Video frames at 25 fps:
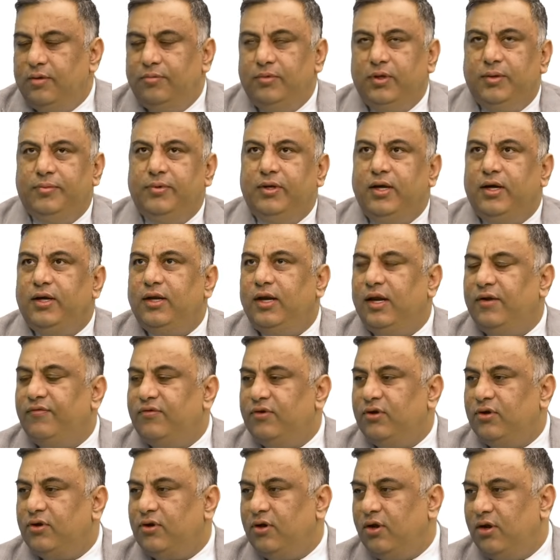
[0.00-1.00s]
maybe at
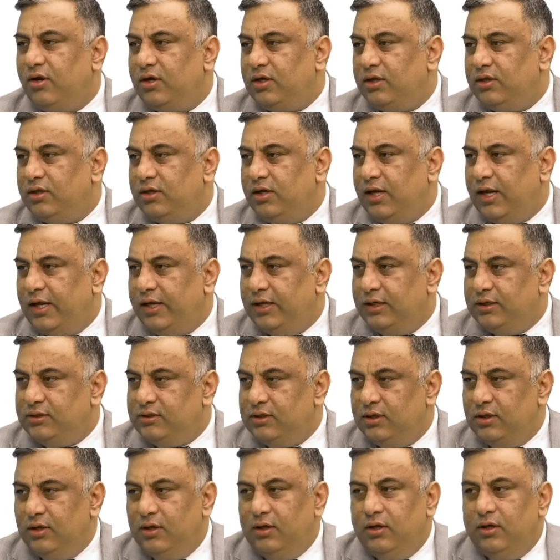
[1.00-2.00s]
11 o'clock in the
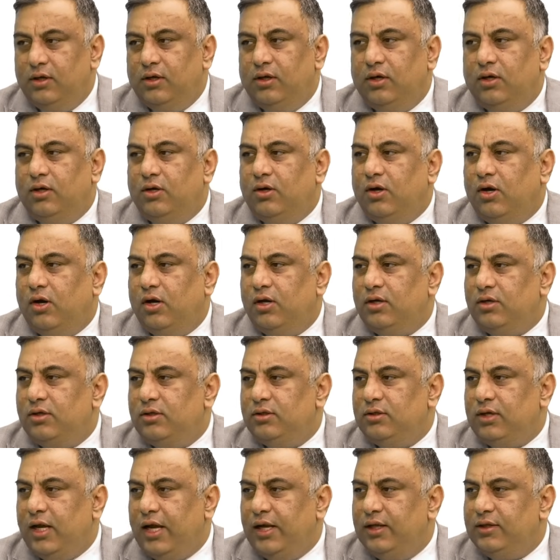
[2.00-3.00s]
night or
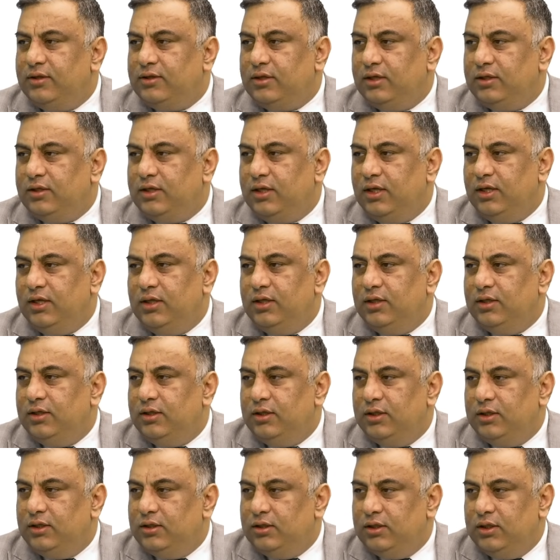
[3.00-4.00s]

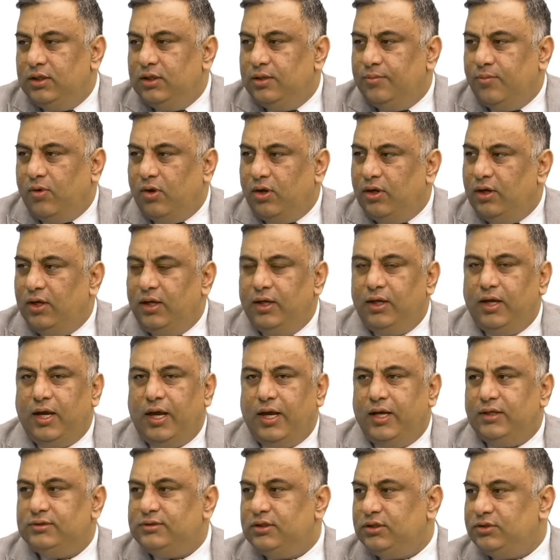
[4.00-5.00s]
9:30 in the morning,
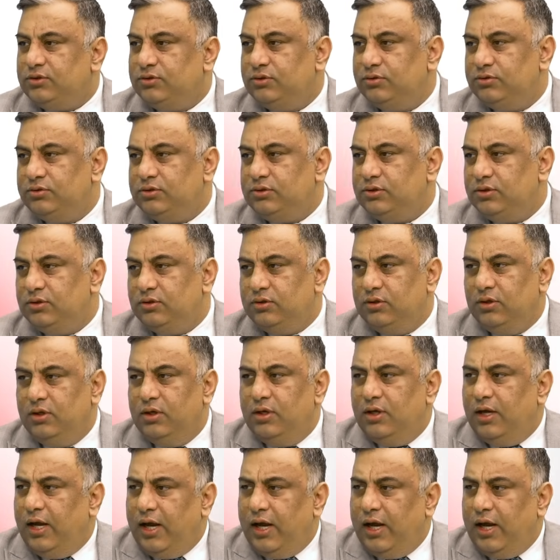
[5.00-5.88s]
as it suits you.